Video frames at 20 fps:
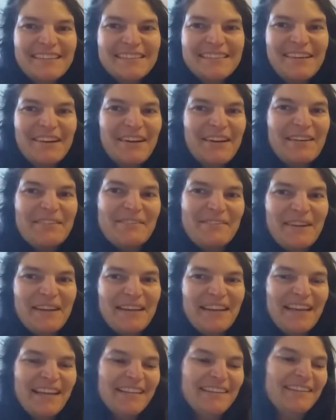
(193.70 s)
sorry,
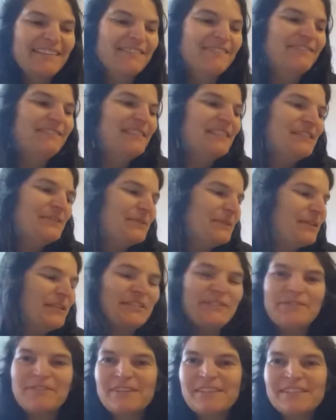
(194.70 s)
ran out of
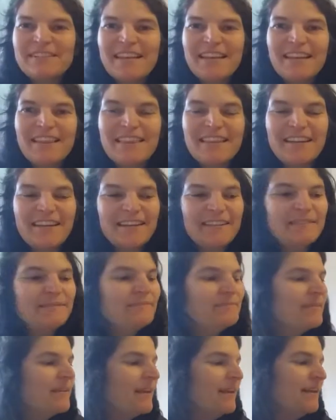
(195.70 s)
storage for a second
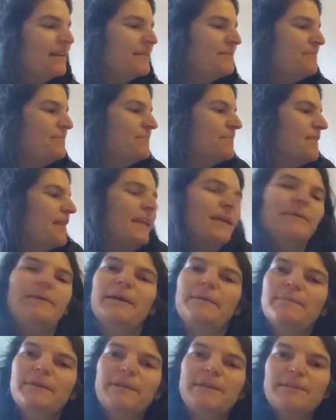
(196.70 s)
there.
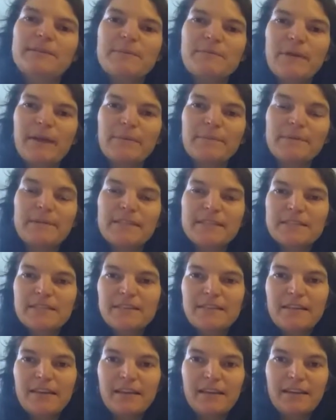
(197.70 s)
Anyway, I'm gonna use the black beans
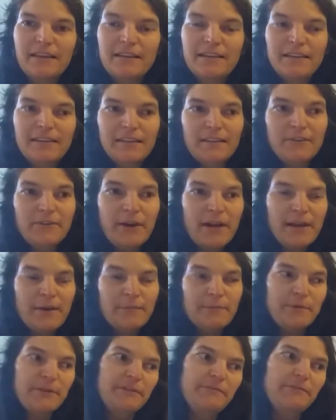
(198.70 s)
and the
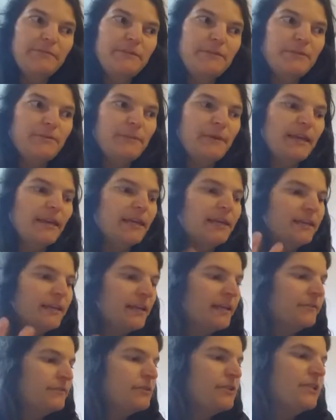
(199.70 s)
ground beef to make
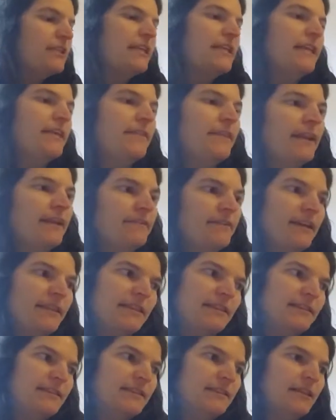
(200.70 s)
kind of chili, and then I've
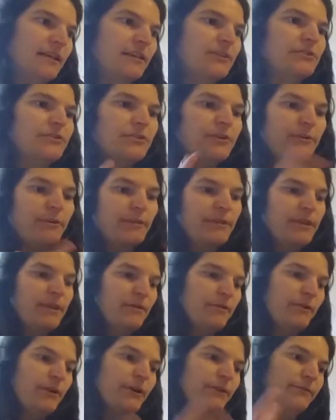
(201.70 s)
got the cilantro and the
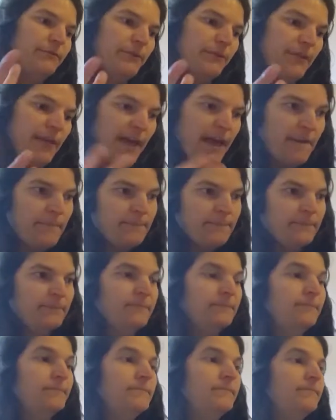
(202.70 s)
yogurt for that.
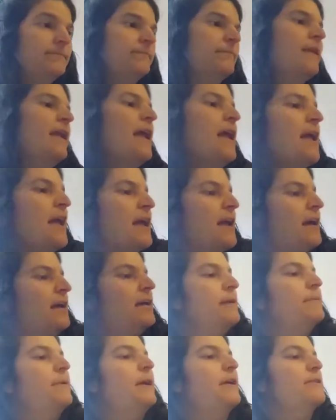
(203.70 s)

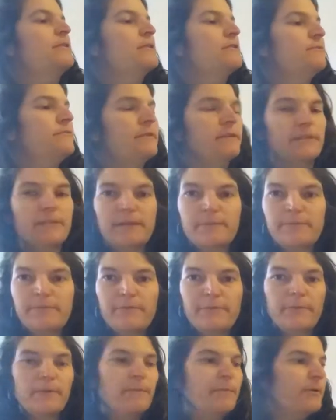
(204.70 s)
I also filled up
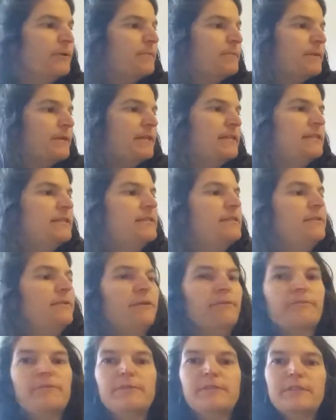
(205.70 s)
from the bulk bins, so
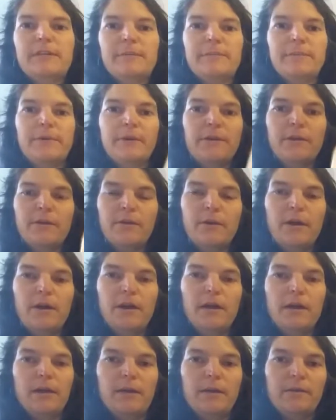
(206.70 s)
I filled up,
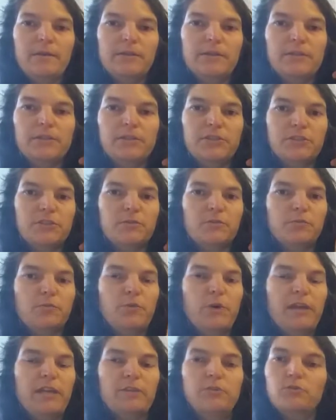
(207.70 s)
this is just
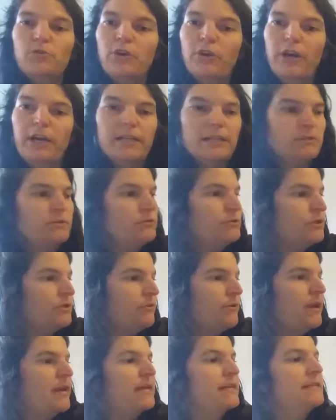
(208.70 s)
white short grain
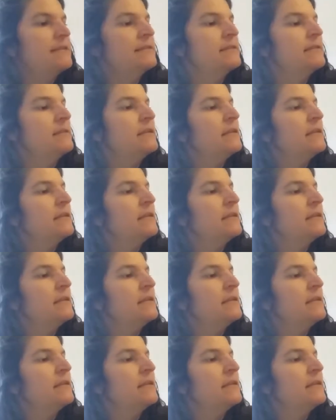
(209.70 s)
sushi rice,